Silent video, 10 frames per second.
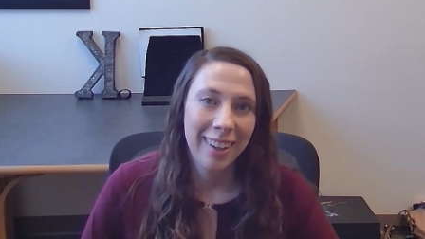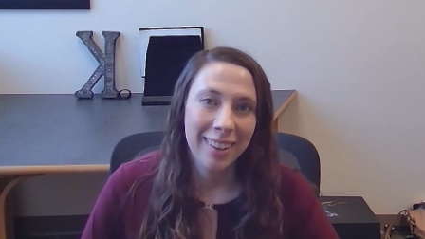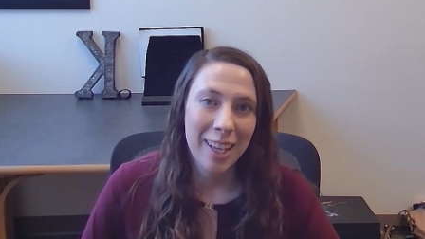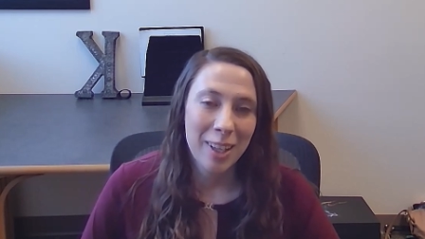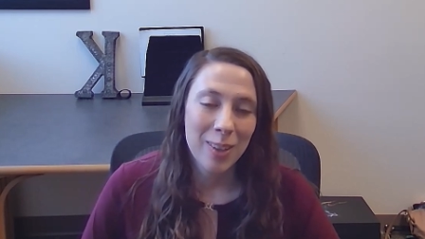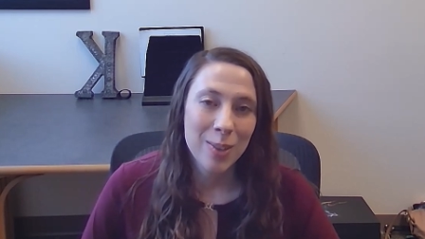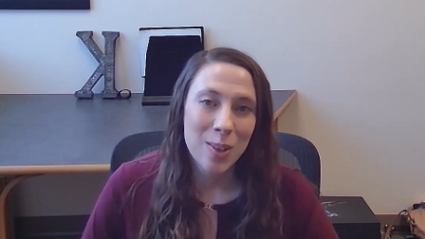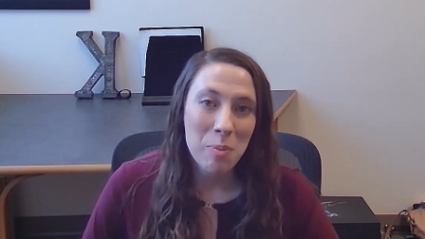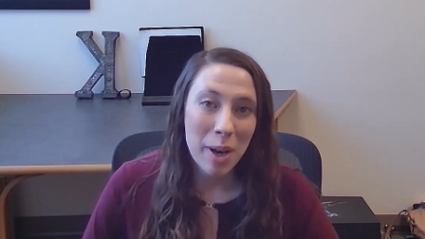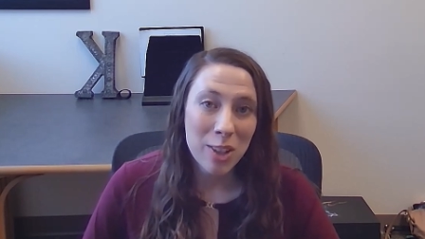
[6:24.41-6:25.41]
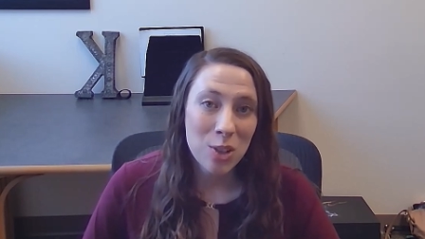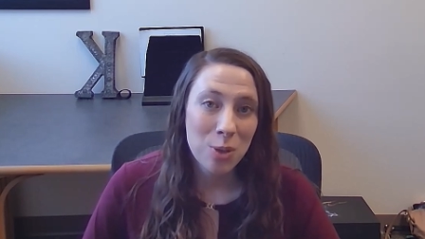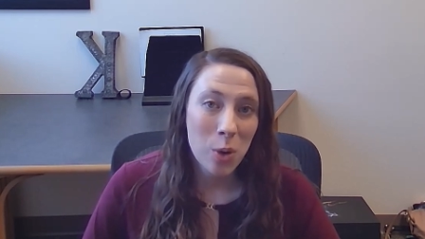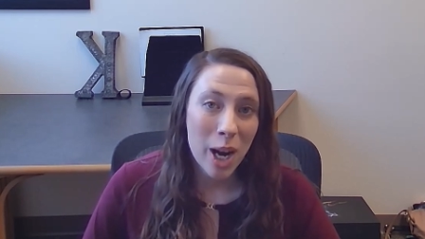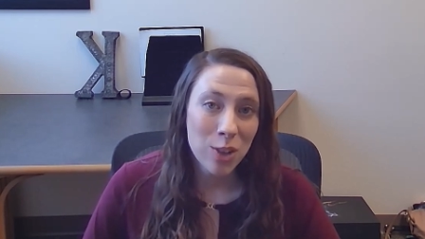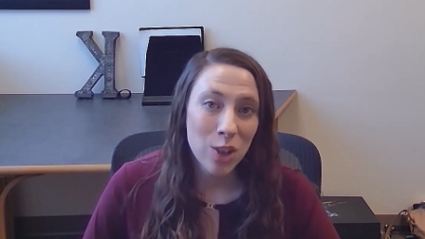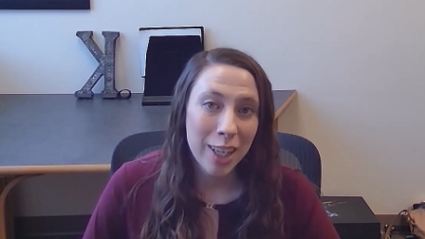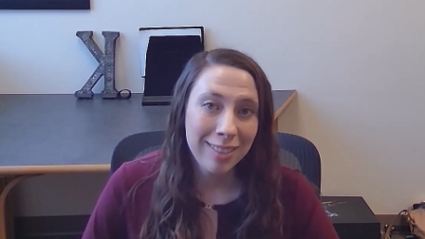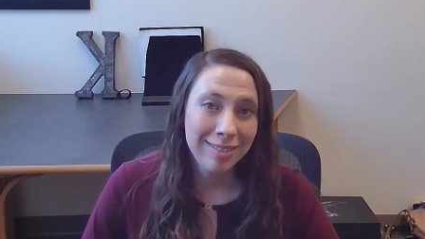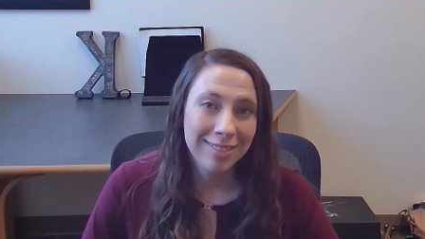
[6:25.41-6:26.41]
Thank you so much for watching.
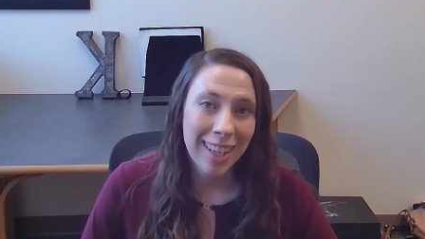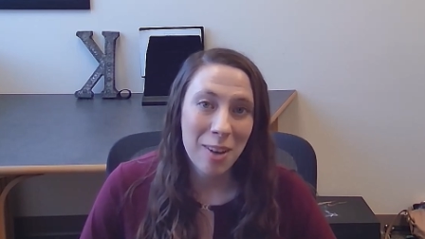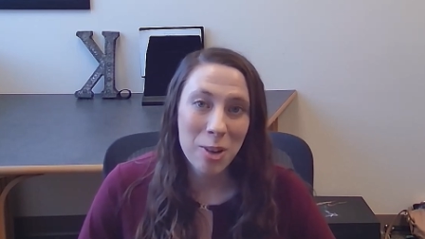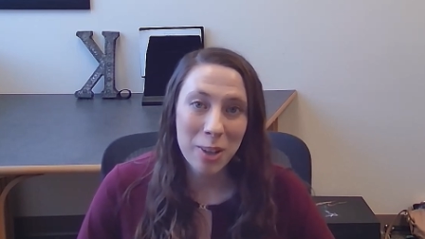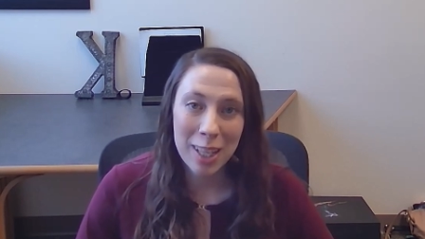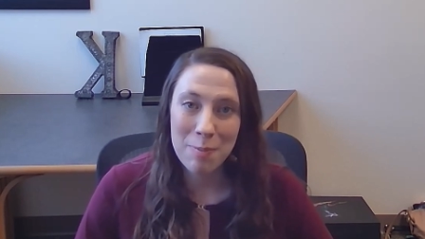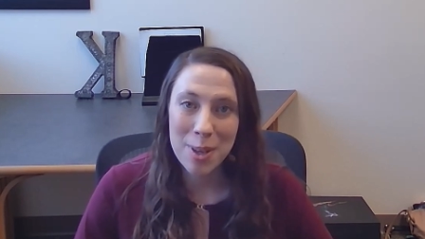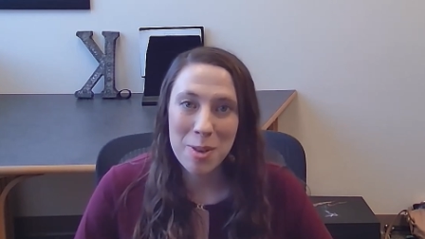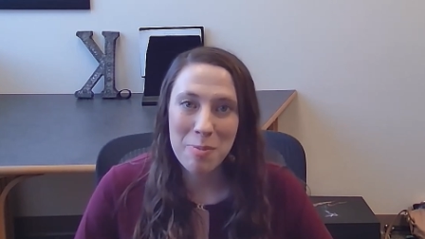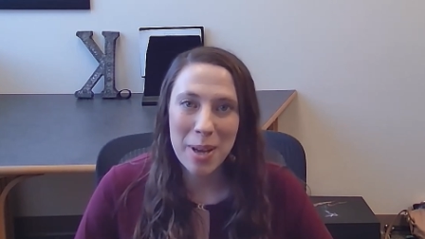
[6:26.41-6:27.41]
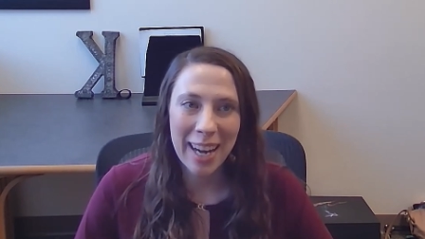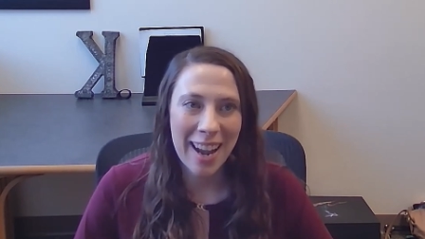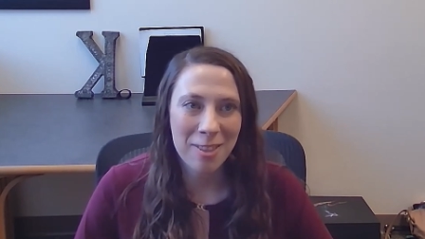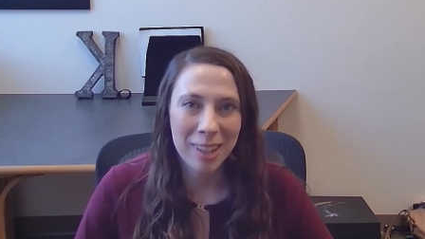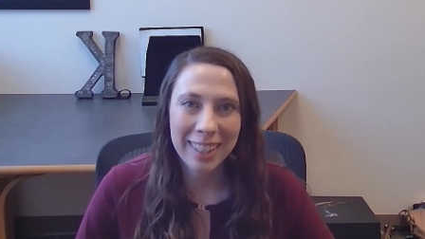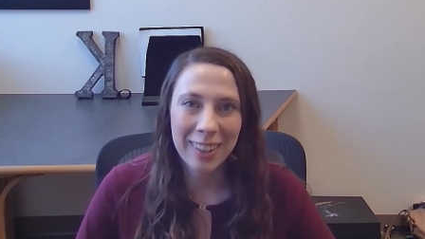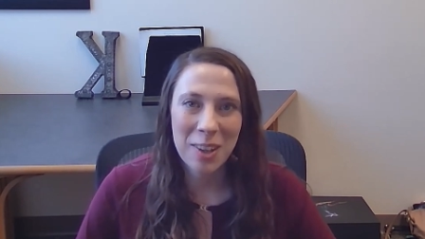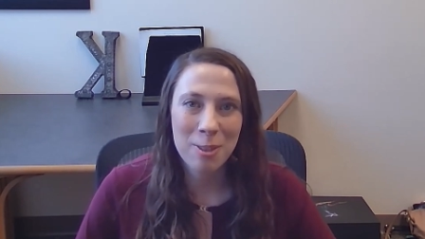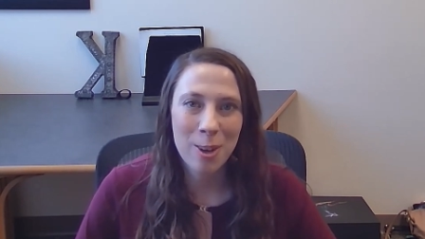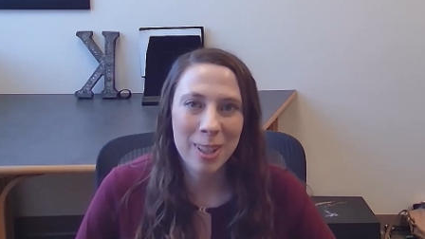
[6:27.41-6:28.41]
I won't keep you, but I really look
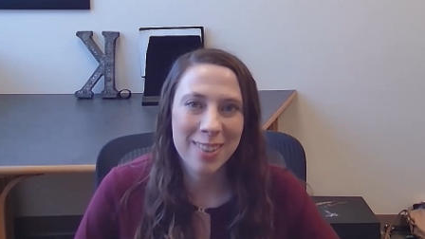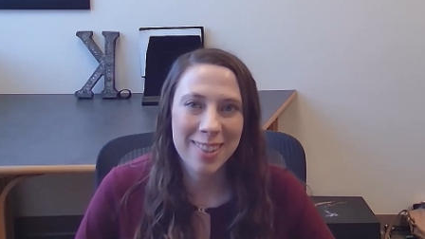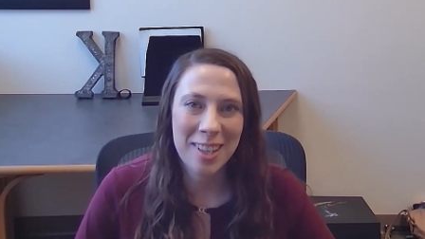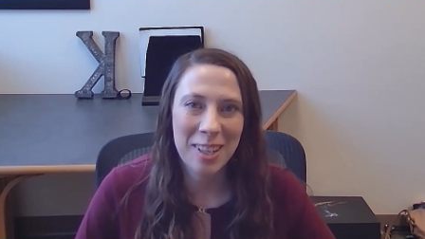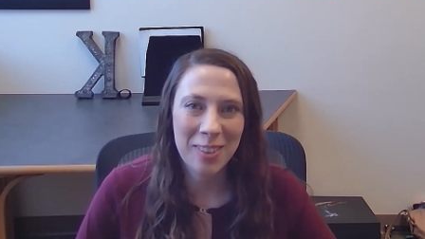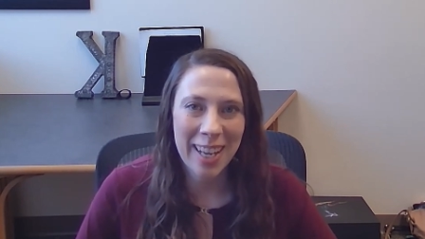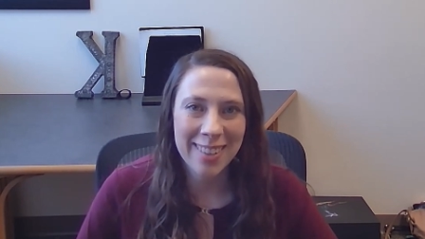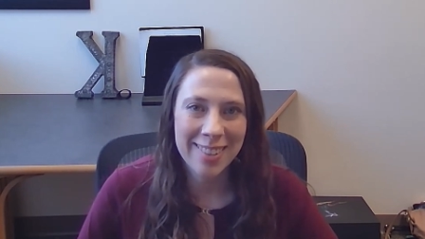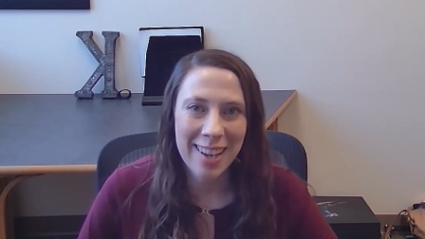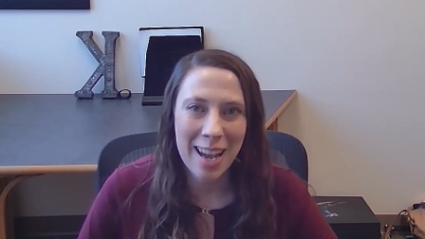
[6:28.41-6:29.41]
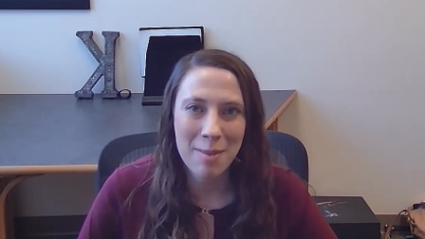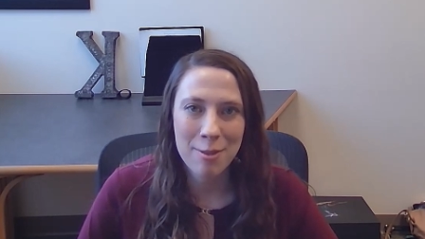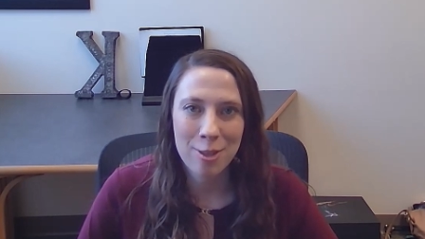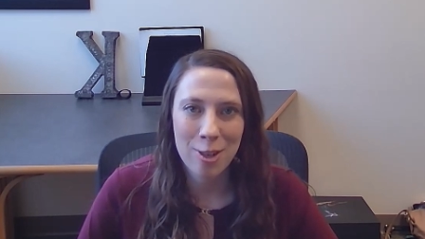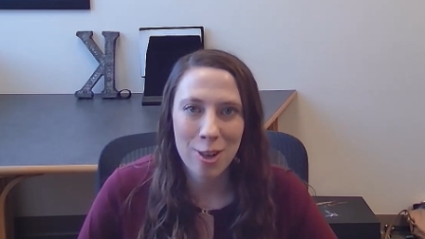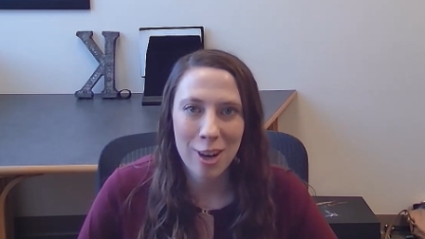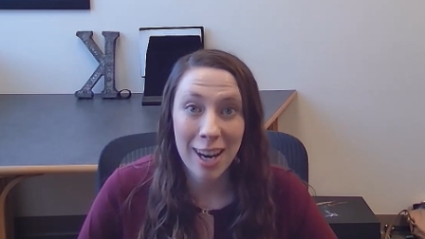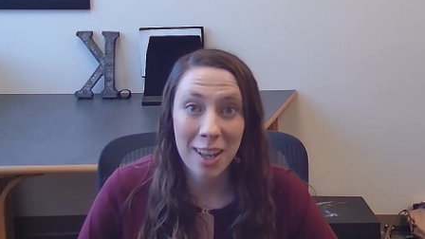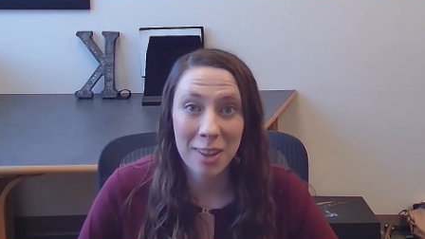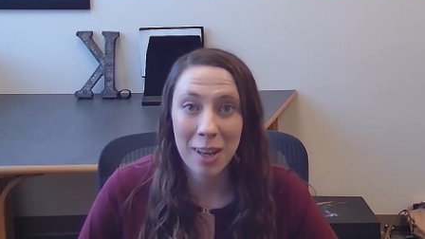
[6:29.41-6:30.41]
forward to seeing you next time for
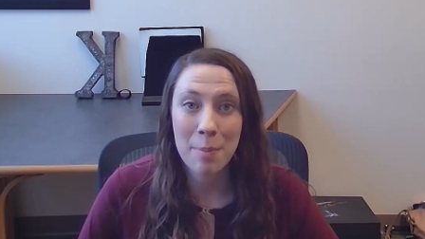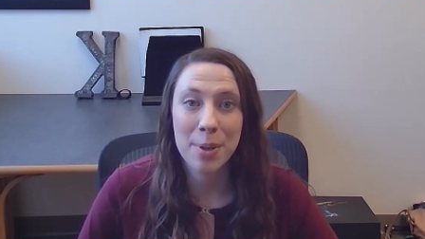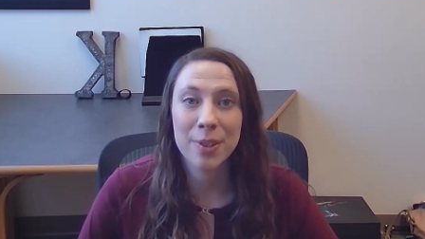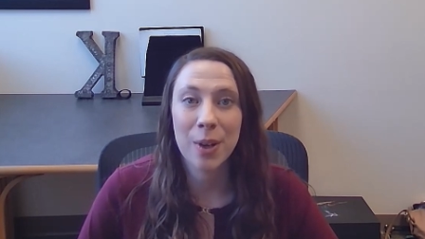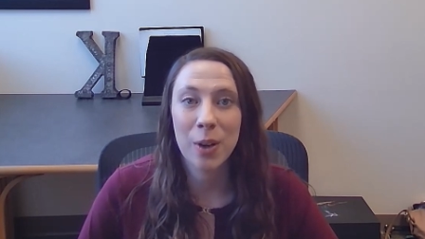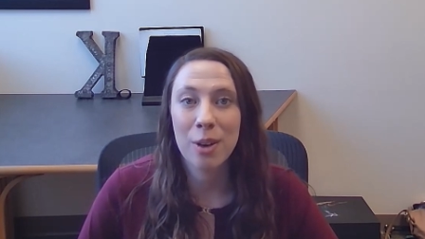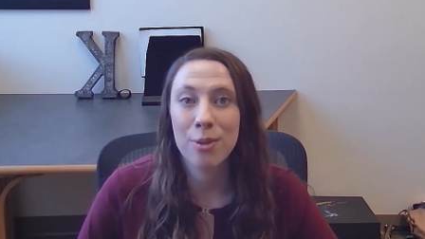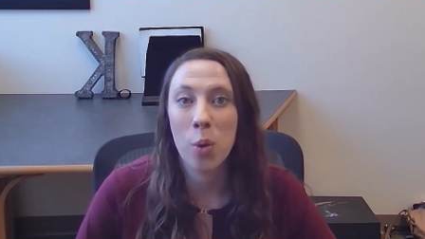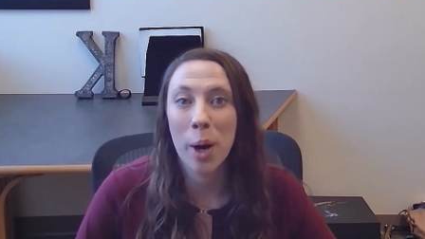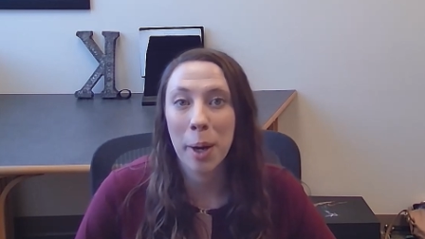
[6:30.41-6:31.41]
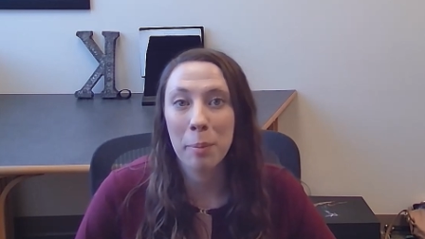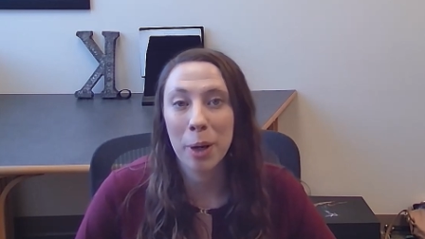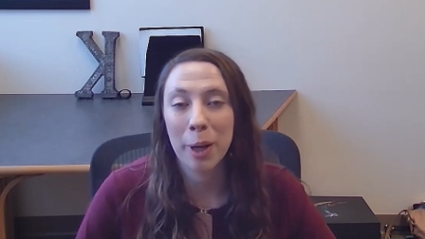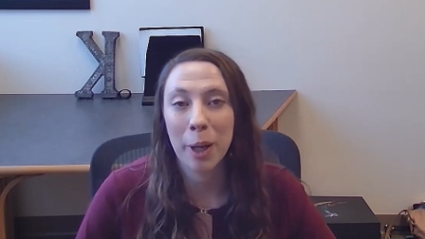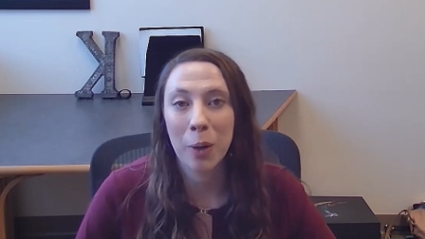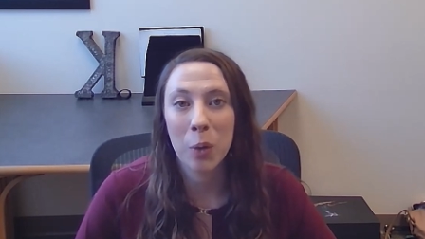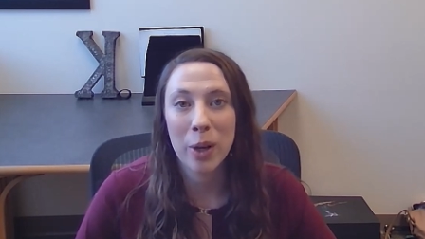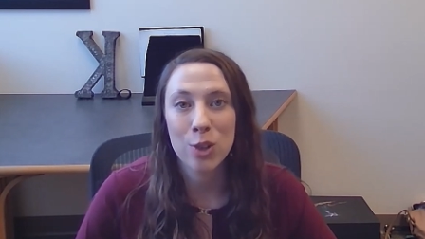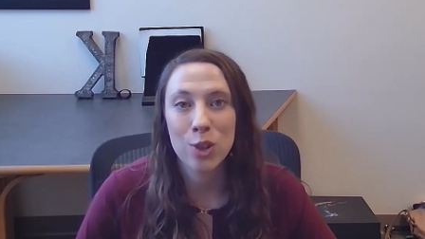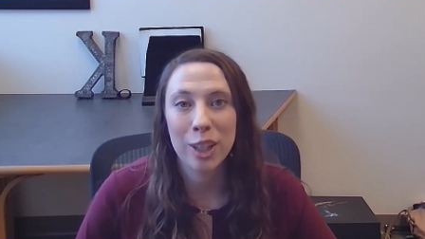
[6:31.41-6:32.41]
another episode of One Burning
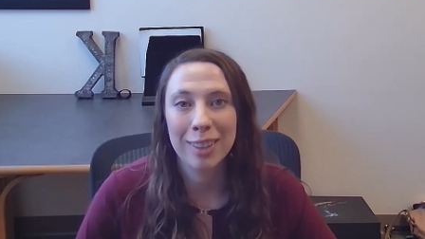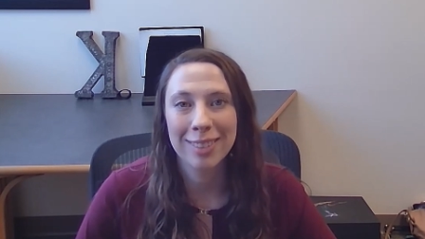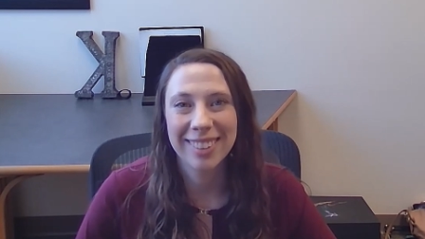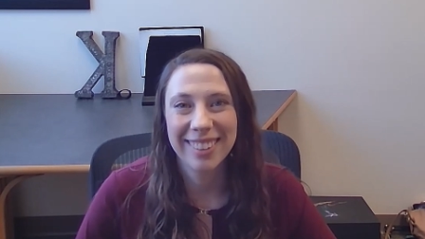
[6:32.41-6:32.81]
Question.